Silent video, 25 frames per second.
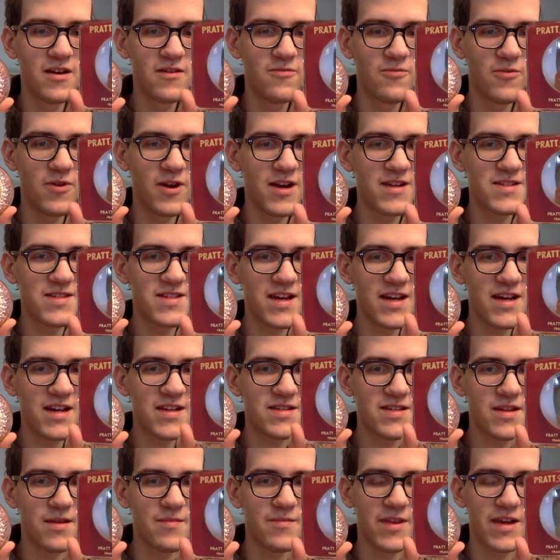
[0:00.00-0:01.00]
When I say
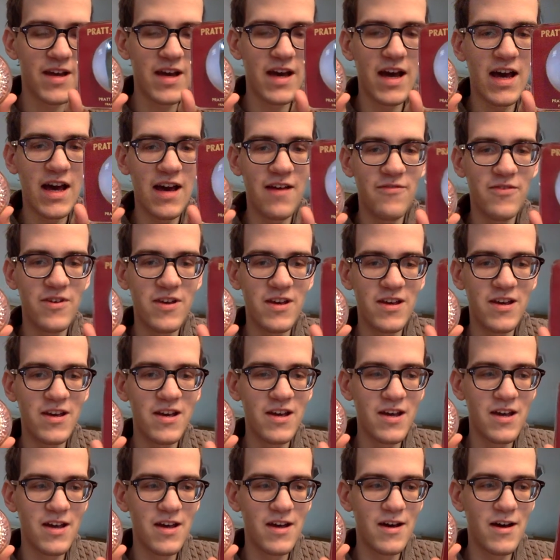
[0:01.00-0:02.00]
something heavy,
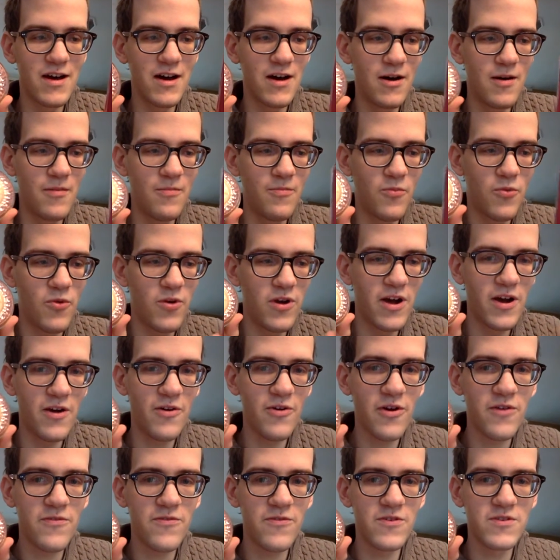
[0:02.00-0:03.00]
when I
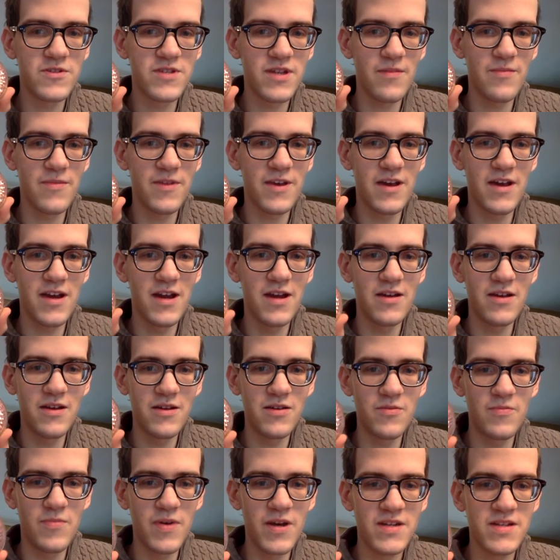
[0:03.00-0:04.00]
look for something and
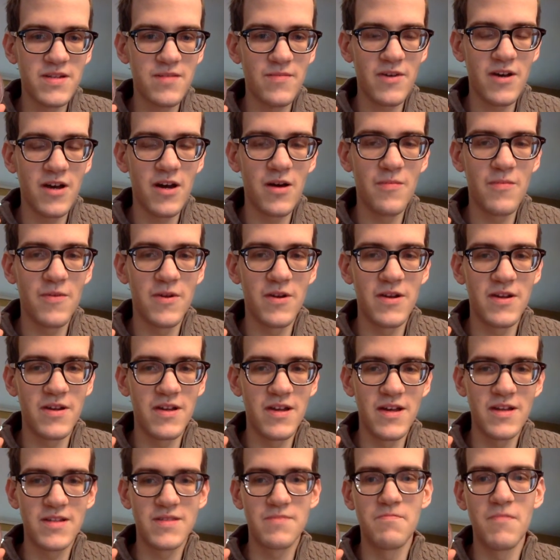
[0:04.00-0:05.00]
you pick something up and
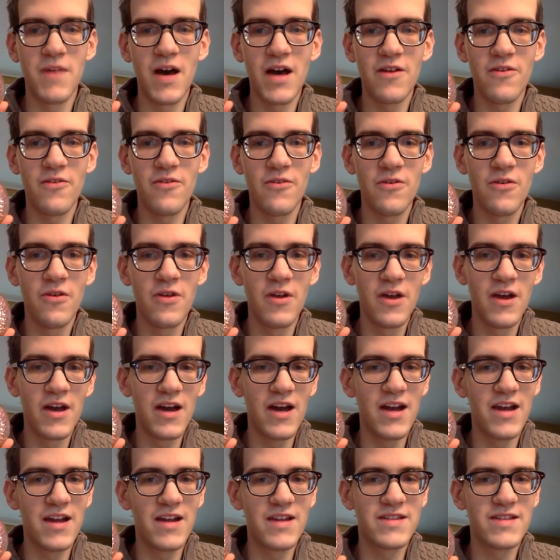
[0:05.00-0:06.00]
it's metal
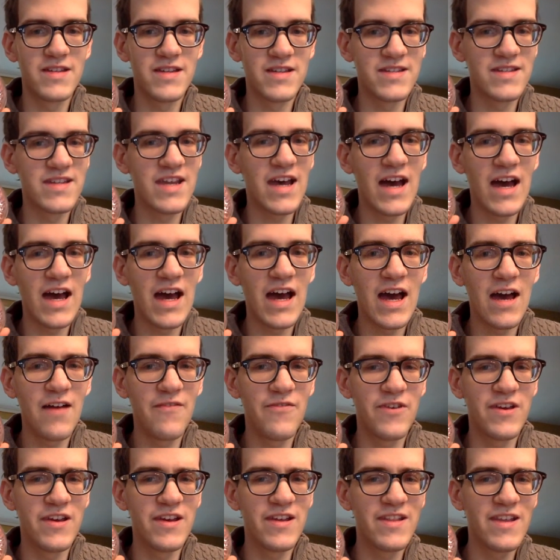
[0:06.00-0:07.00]
and it's not
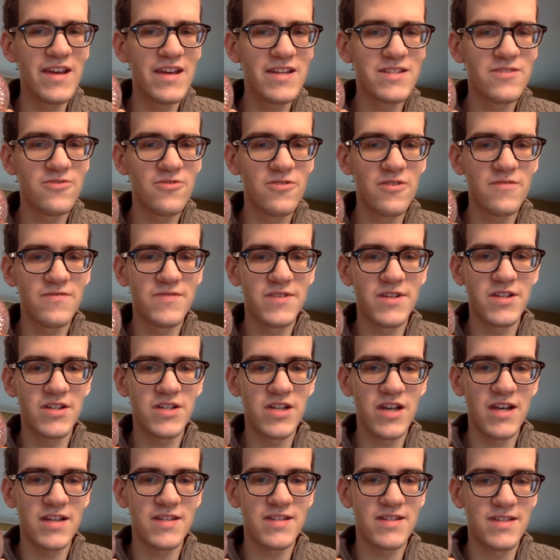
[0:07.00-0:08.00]
heavy, that sort of
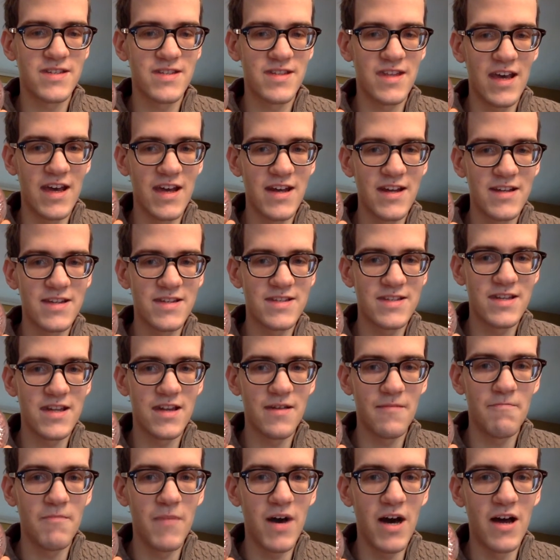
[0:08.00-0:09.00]
suggests that it's
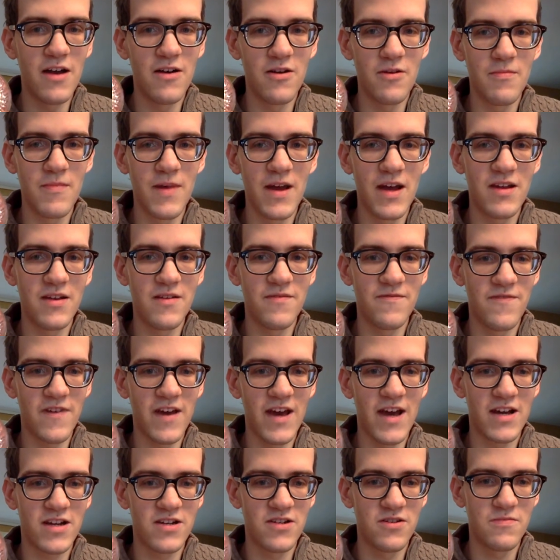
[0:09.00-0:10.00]
a modern
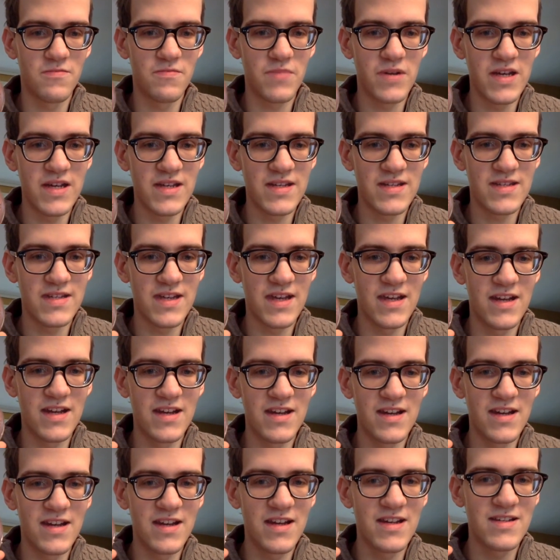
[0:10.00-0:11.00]
manufactured piece and
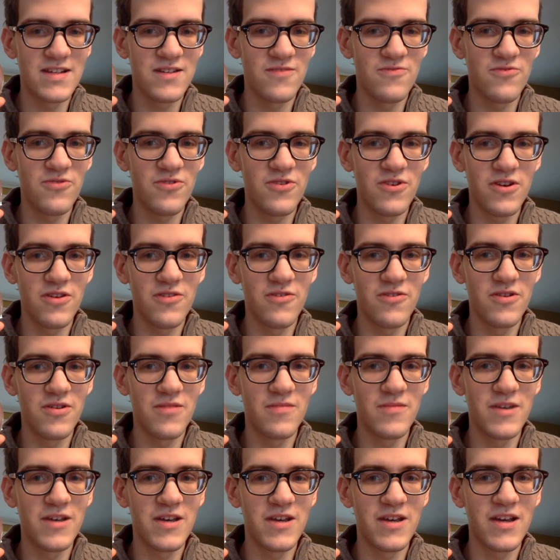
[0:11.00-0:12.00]
it isn't really going to
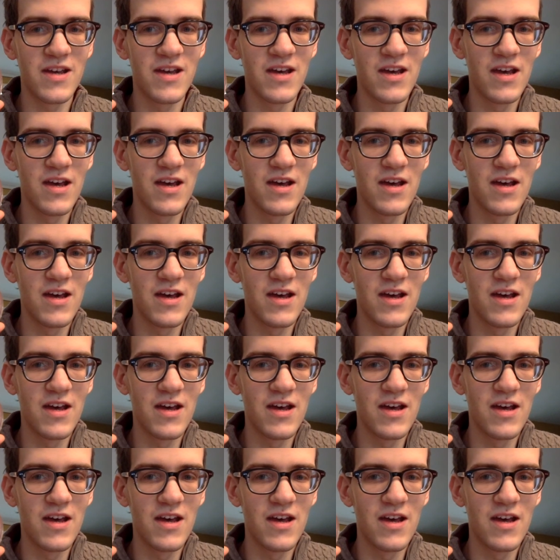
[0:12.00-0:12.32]
be